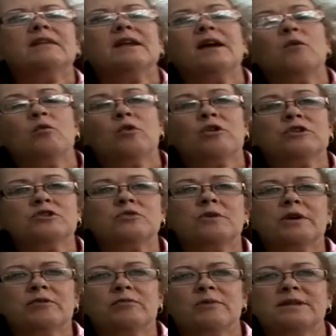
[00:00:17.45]
that I worked
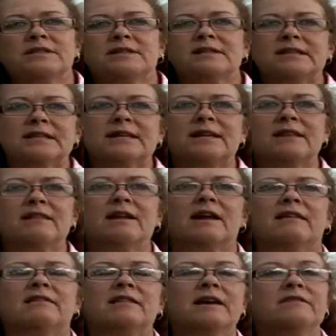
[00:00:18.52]
with recently that
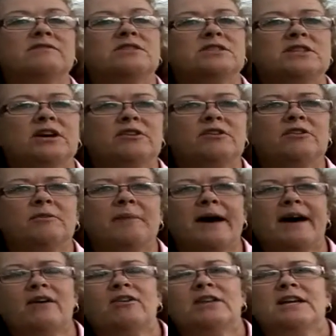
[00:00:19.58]
I'd love to tell you
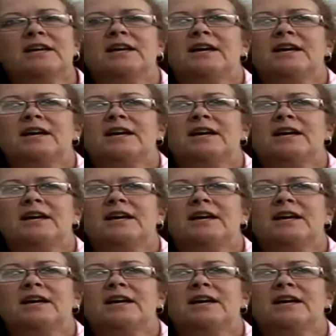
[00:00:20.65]
about